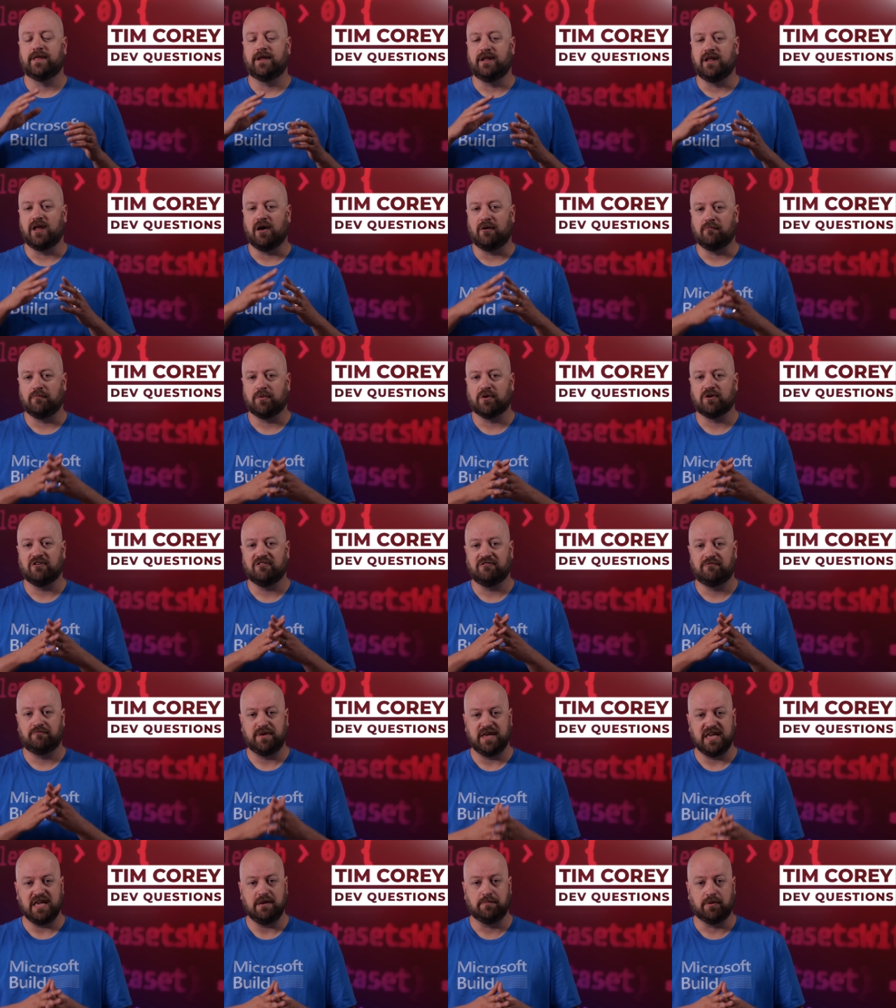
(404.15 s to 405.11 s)
the number
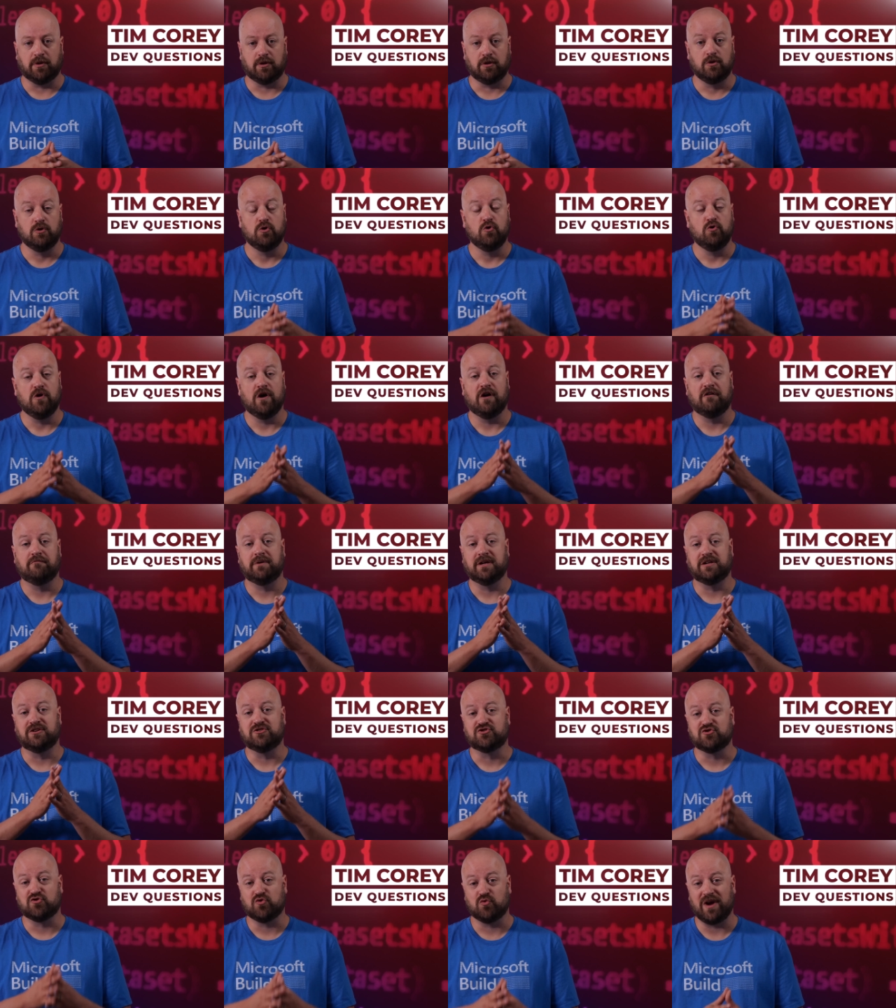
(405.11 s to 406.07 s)
of people who have
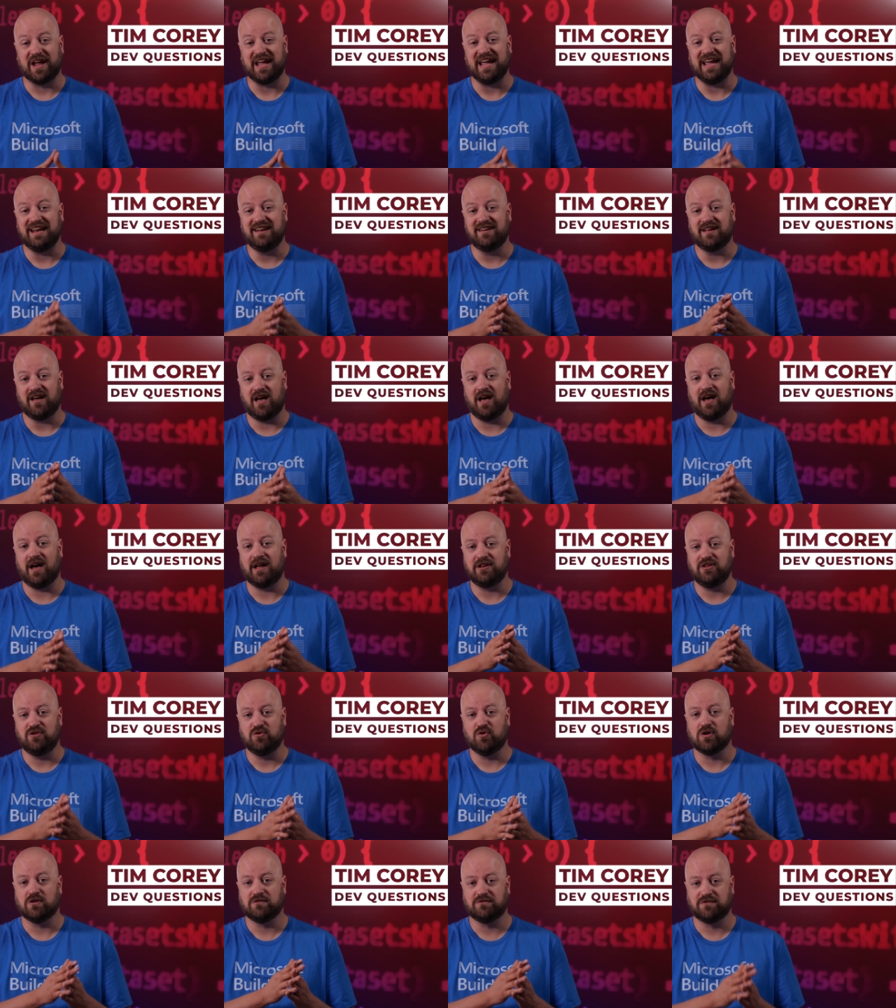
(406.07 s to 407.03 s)
been trained
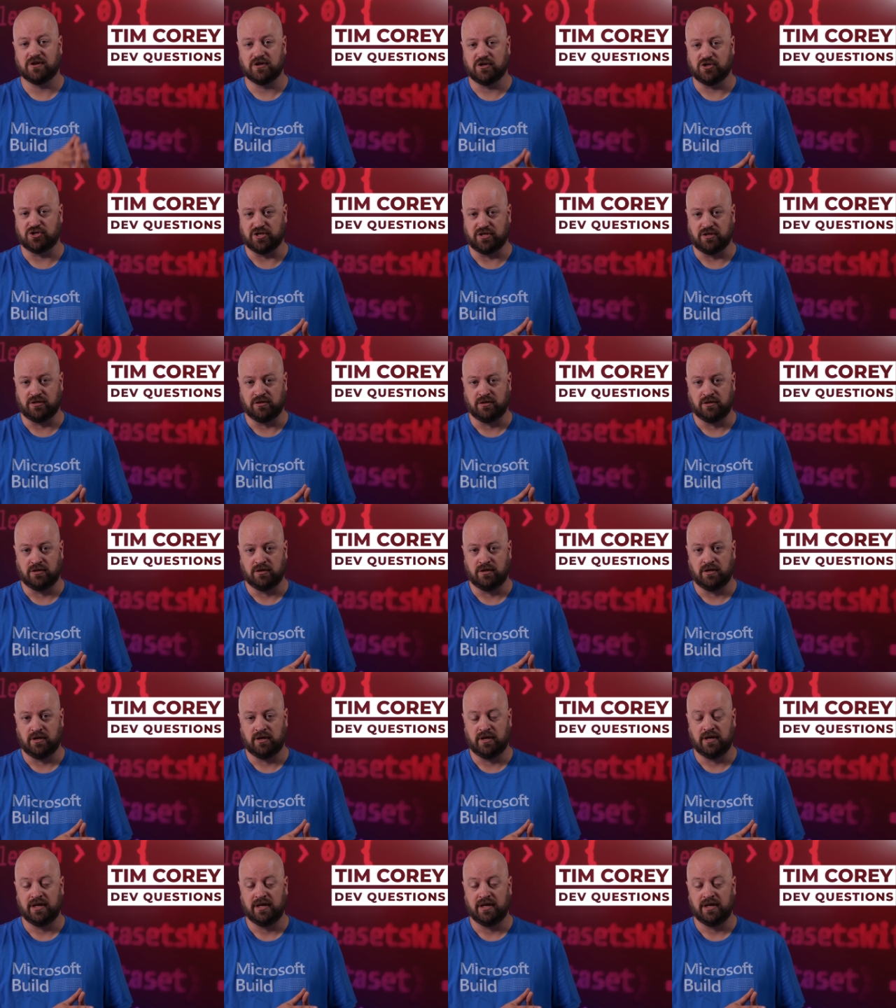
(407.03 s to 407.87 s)
on your version